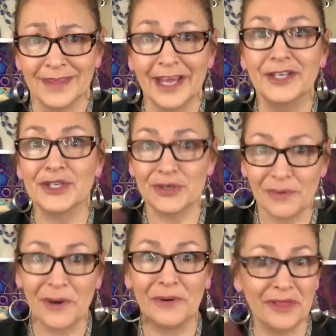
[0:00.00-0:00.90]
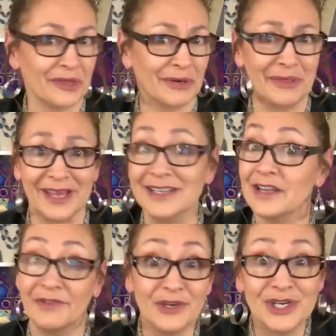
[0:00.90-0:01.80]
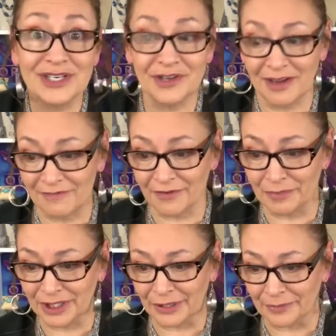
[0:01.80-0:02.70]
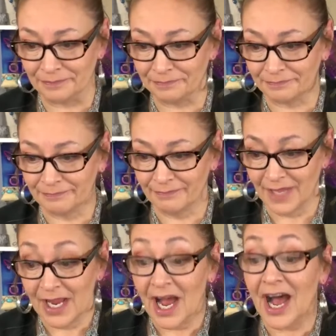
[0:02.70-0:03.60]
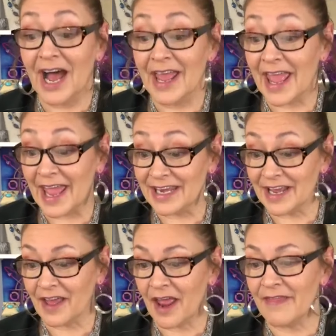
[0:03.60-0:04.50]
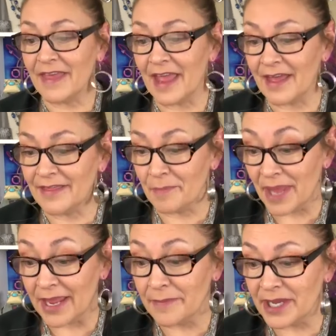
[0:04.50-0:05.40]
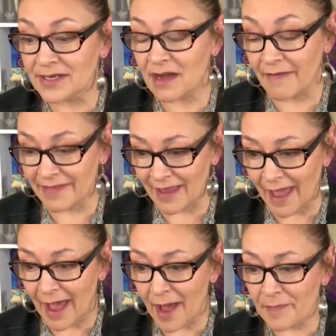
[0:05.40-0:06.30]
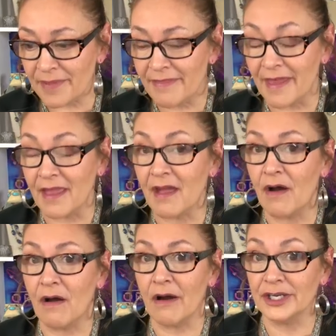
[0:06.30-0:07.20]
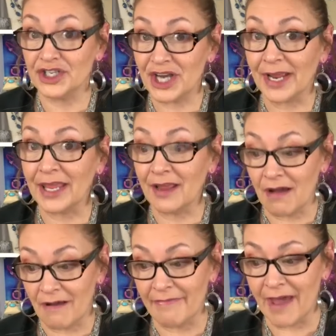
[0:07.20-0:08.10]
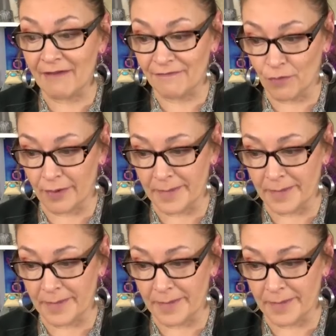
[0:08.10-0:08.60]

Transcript: like scroll through things if you're just looking for blue. Uh, Edna, the, the payment on the app, they are checking on that for